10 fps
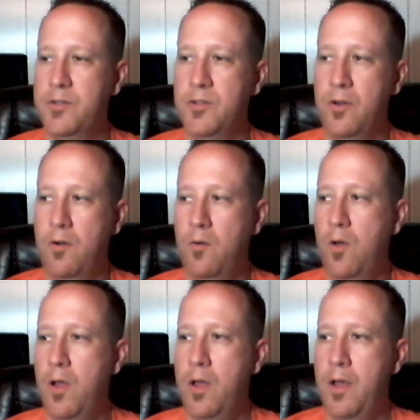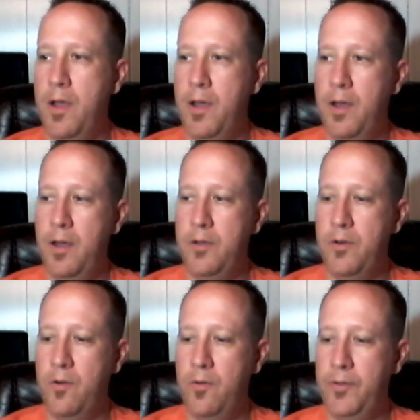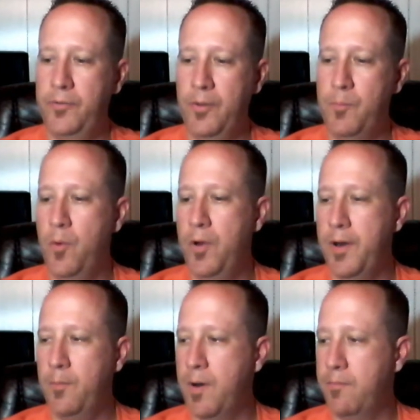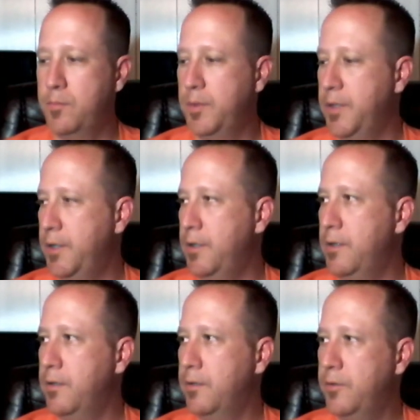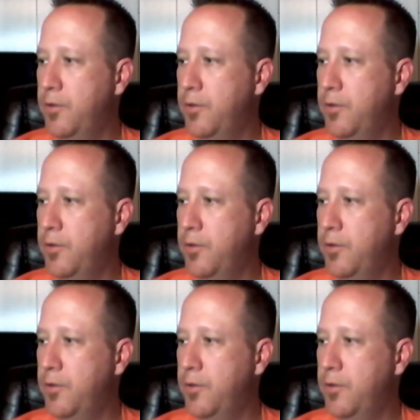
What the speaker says: So, at some point I'll probably,